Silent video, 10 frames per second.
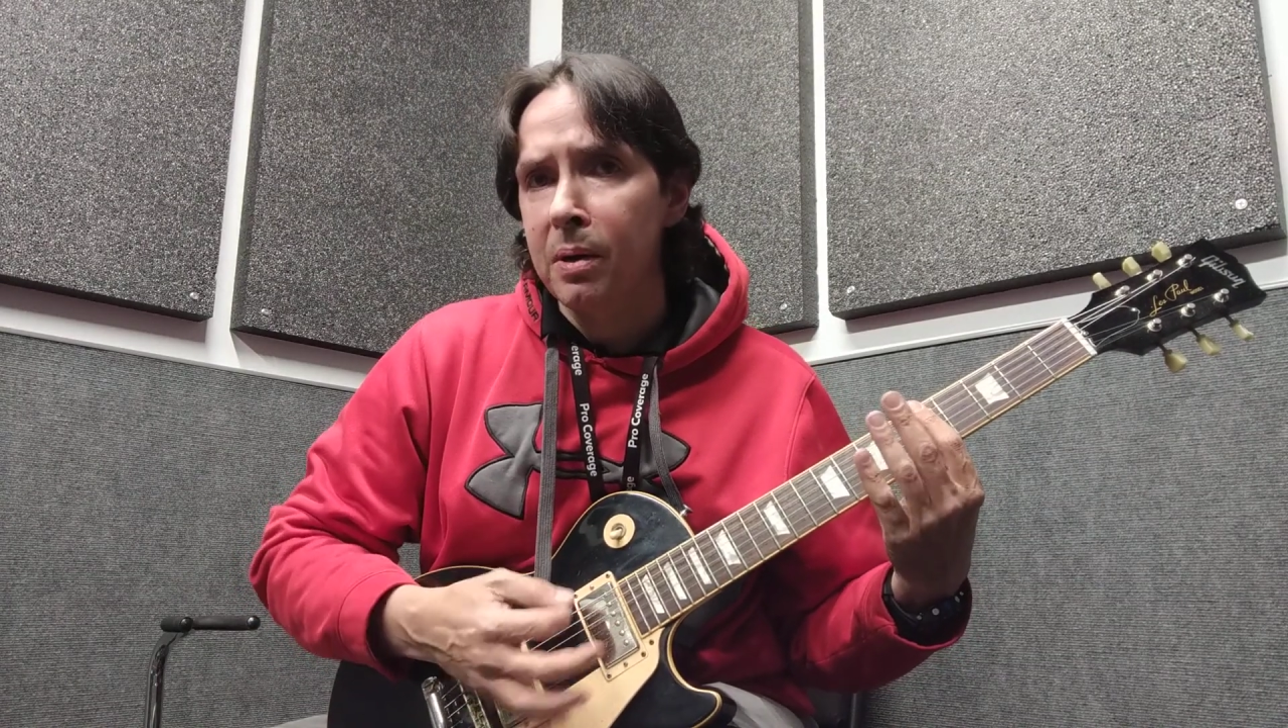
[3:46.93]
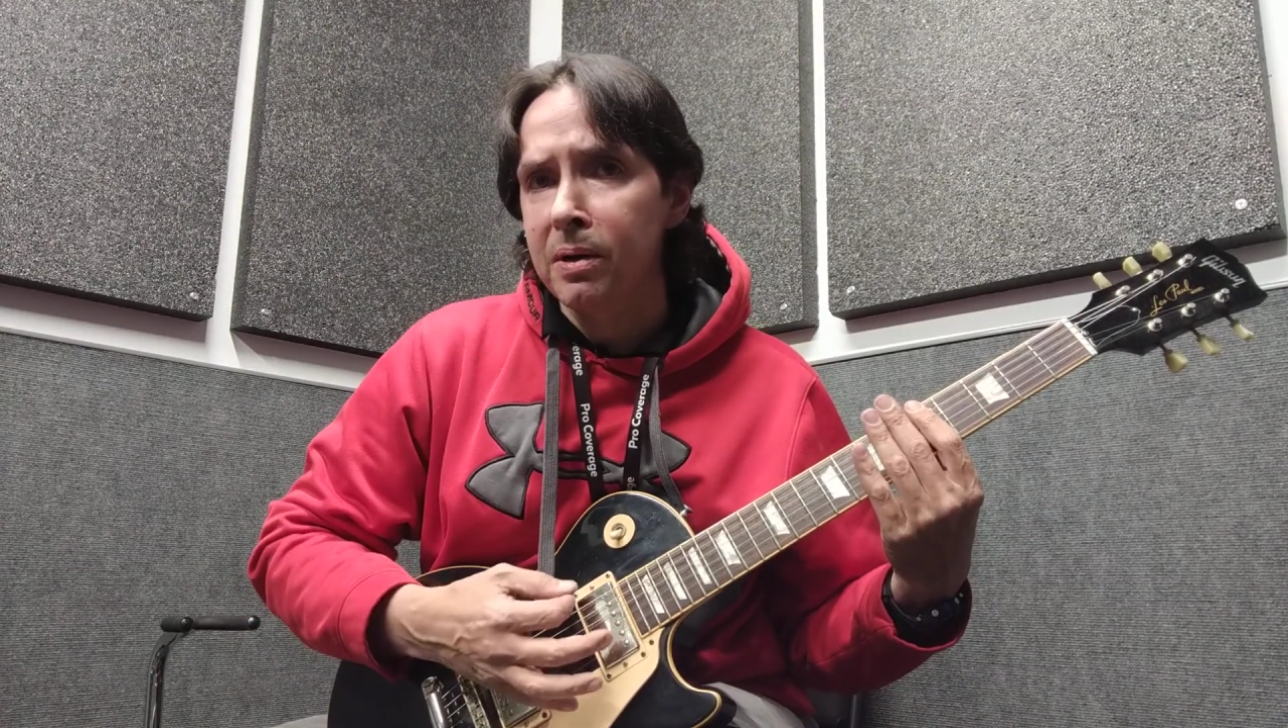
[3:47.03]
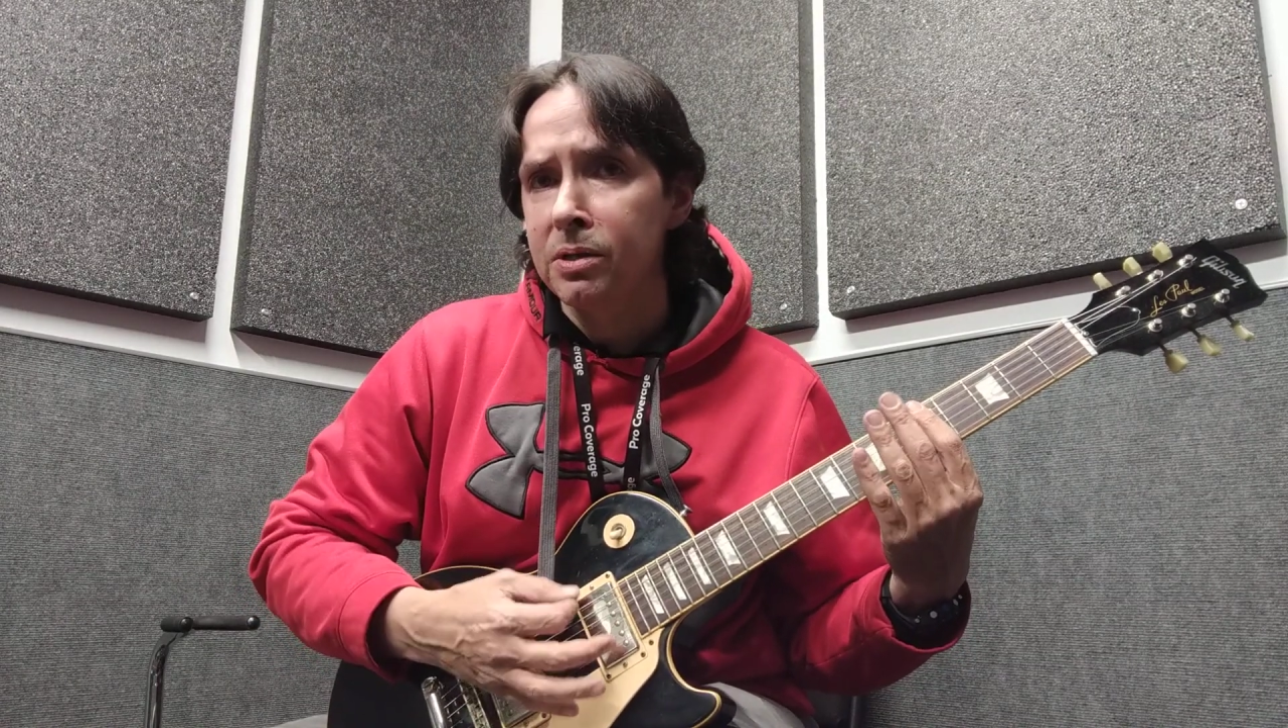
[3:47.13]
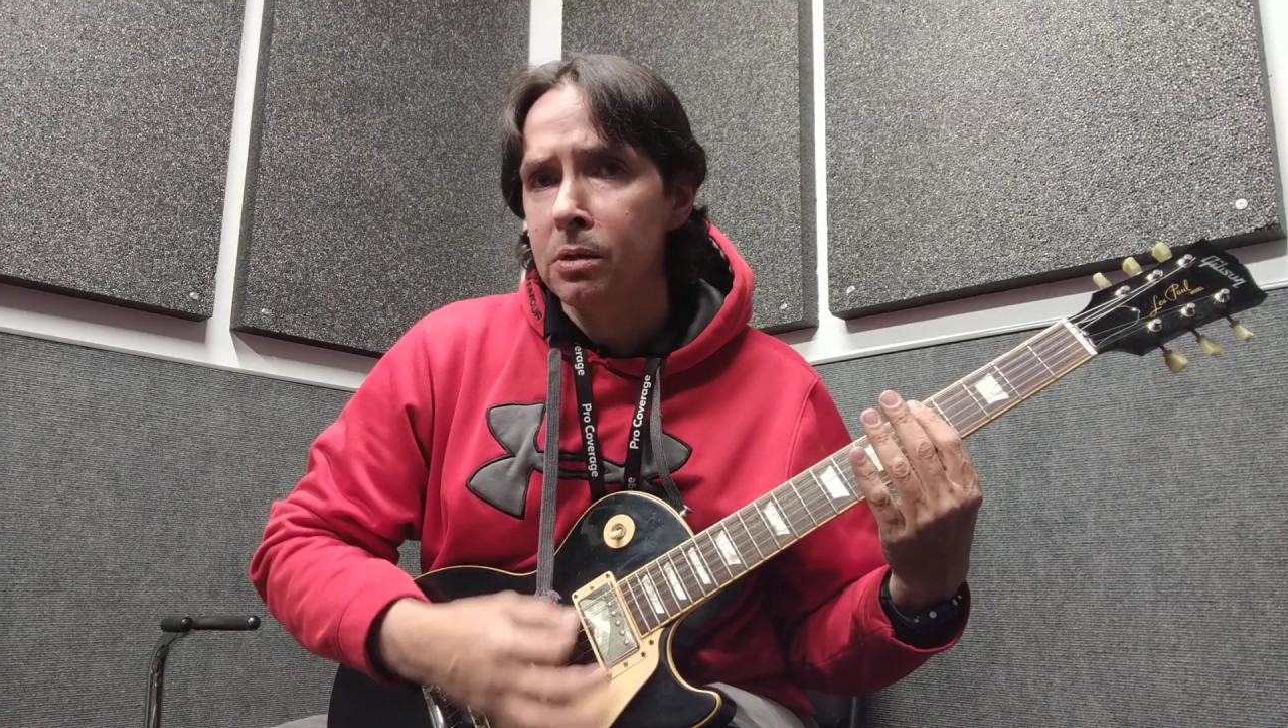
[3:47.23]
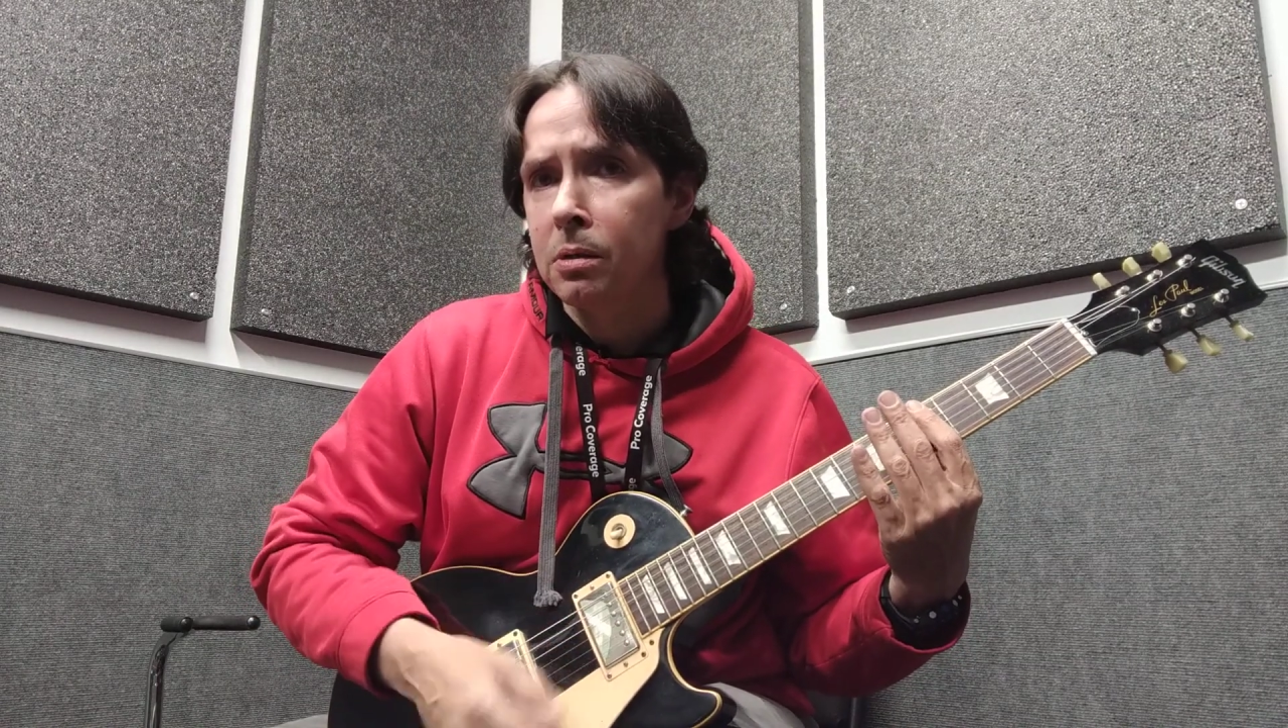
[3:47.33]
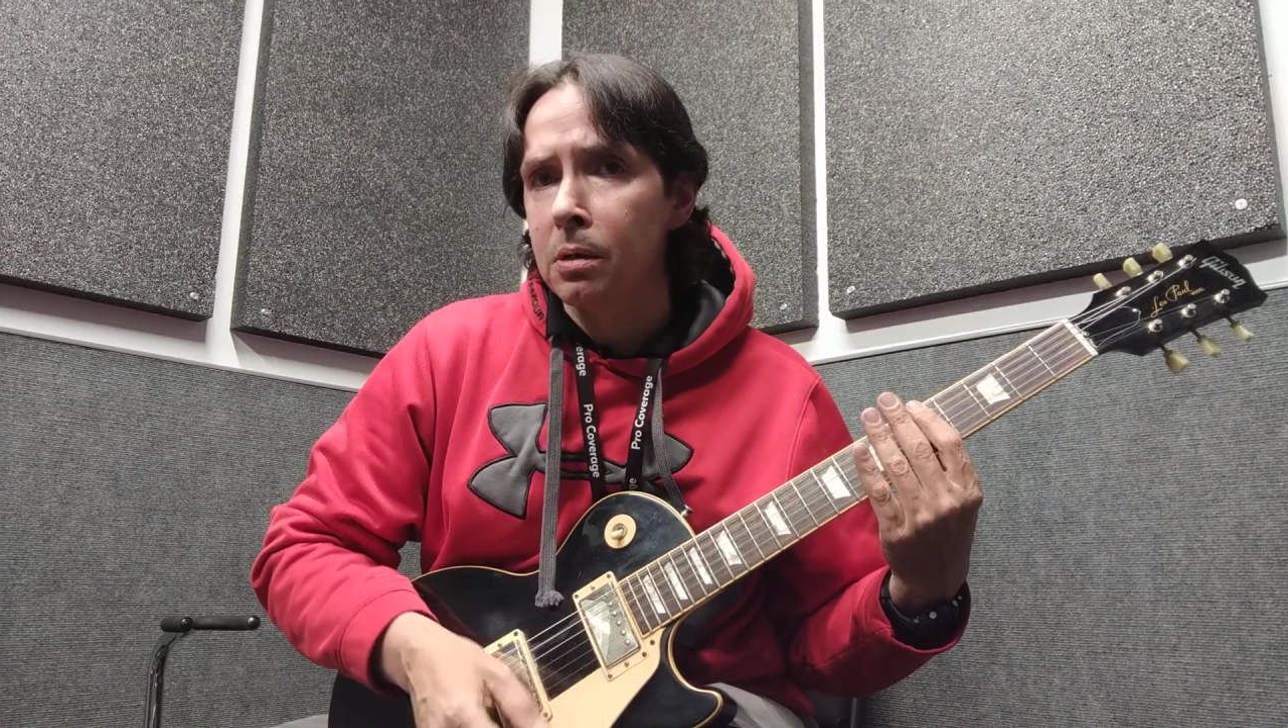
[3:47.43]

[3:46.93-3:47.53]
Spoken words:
where it's